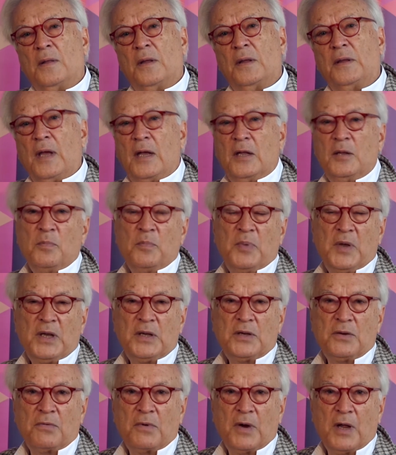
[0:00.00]
the Dayton
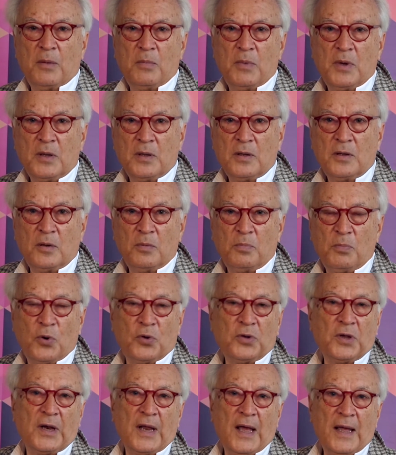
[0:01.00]
Peace Agreement
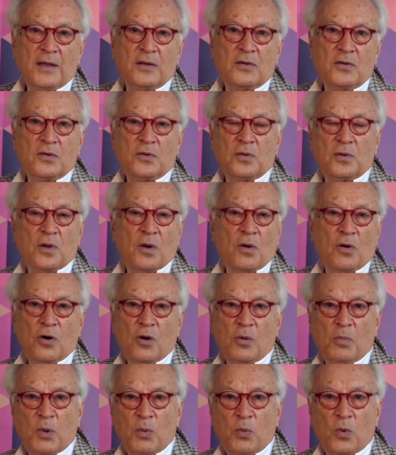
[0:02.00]
brought an end to the
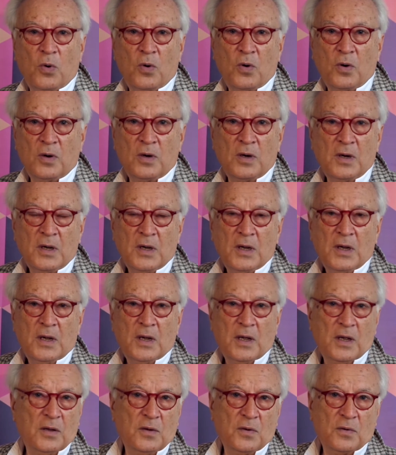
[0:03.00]
horrible war
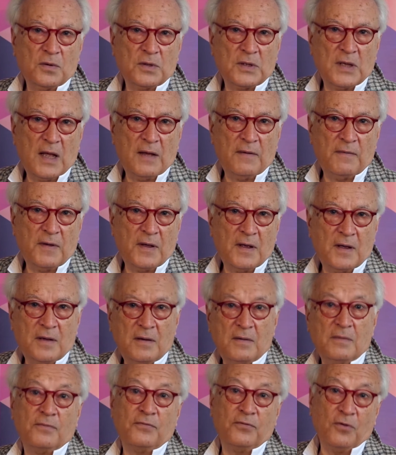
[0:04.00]
in
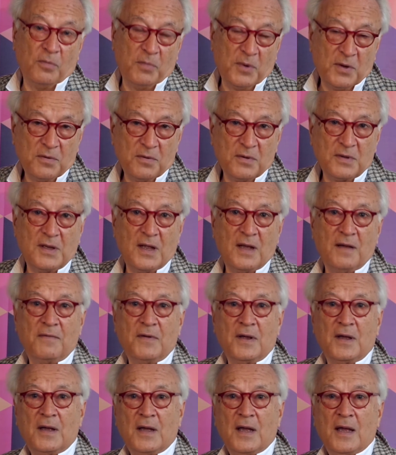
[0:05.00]
Yugoslavia, former
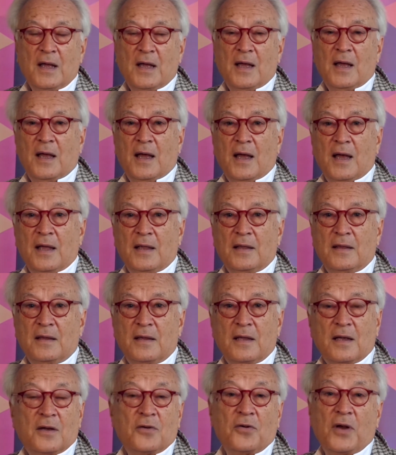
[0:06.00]
Yugoslavia,
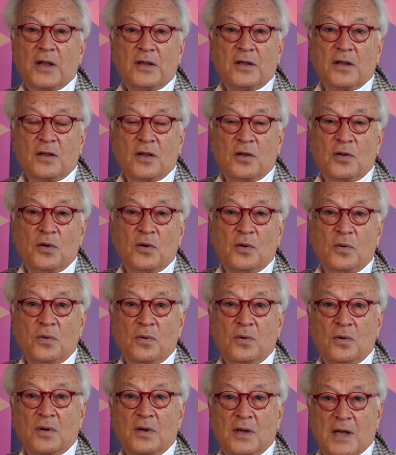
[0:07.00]
and created a
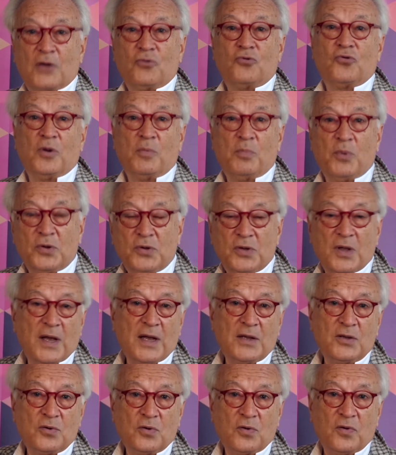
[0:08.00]
new country,
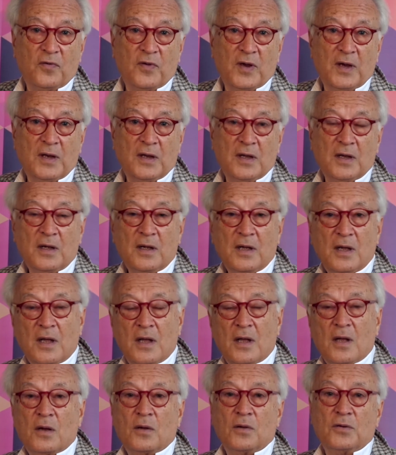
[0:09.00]
Bosnia-Herzegovina,
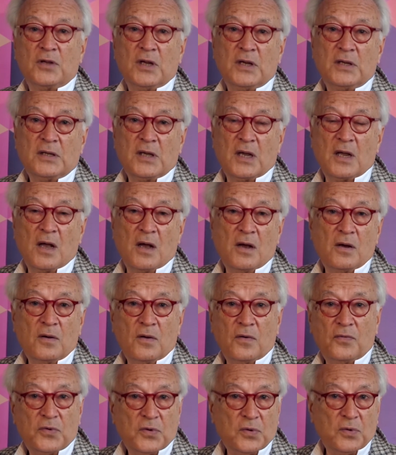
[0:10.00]
consisting
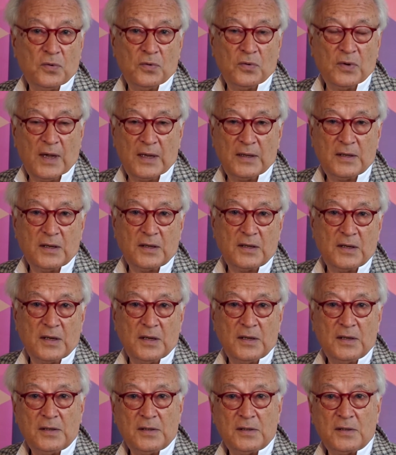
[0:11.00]
out of two
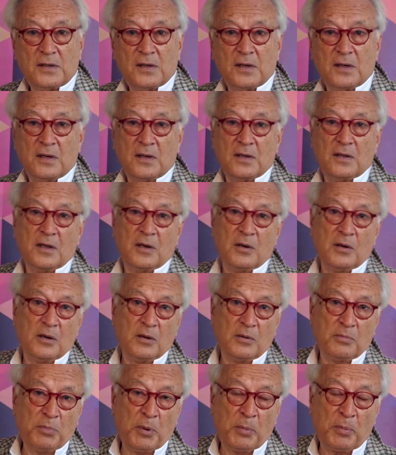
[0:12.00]
entities,
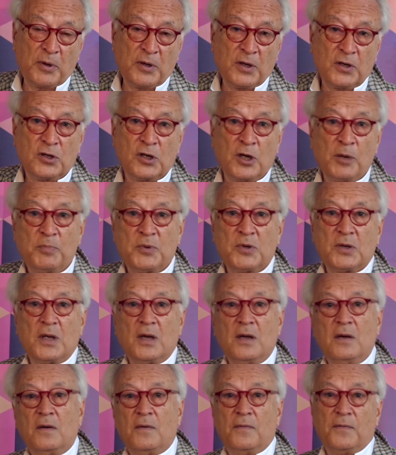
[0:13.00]
the Republika
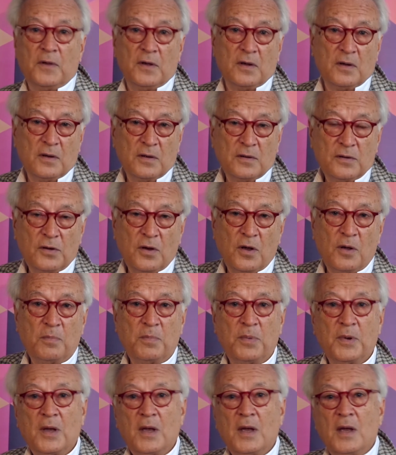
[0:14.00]
Srpska of the
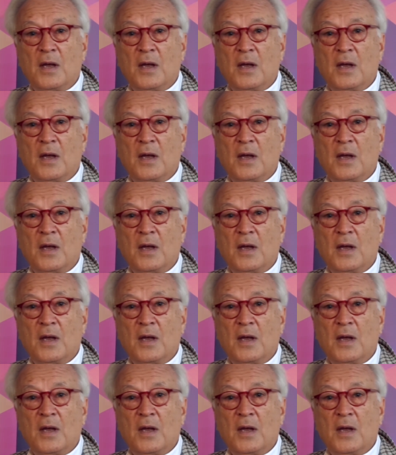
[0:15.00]
Serb